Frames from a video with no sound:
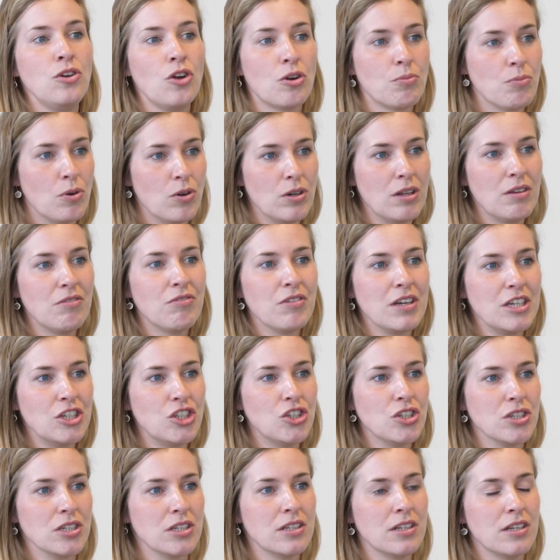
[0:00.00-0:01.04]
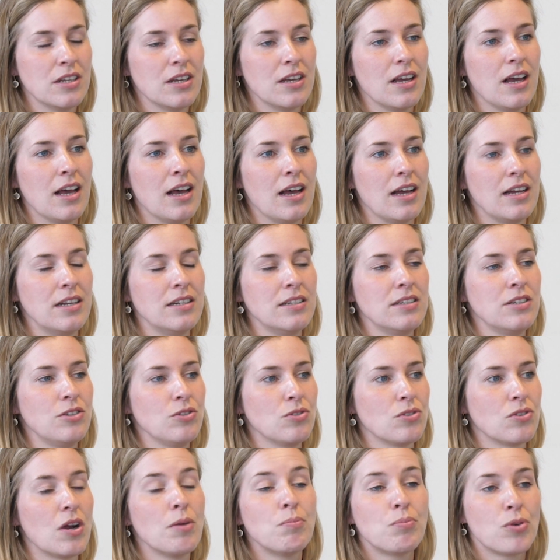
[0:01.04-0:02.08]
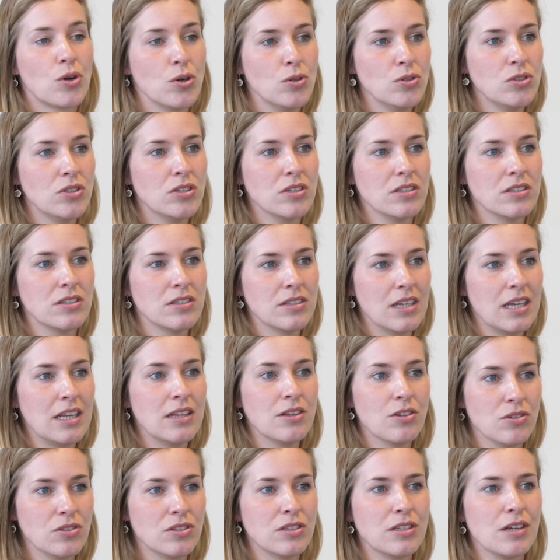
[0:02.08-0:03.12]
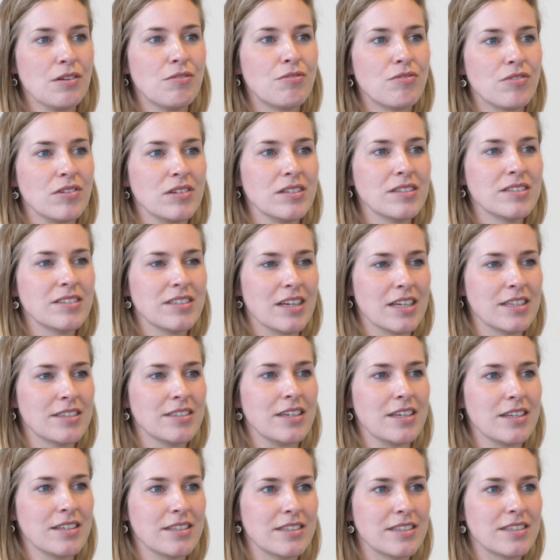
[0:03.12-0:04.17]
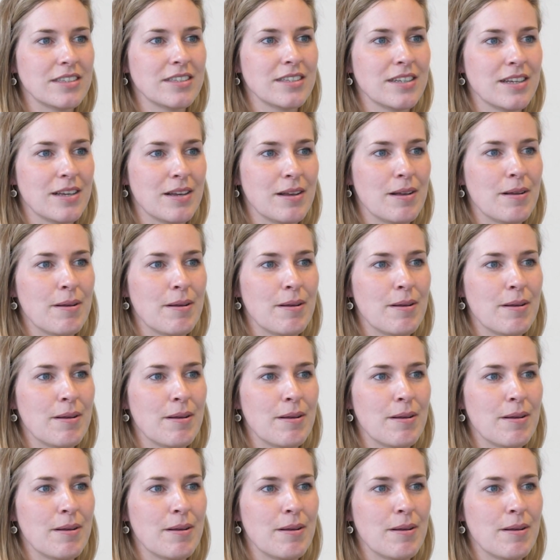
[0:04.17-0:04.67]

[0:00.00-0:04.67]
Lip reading: your motivation and your approaches in those different settings.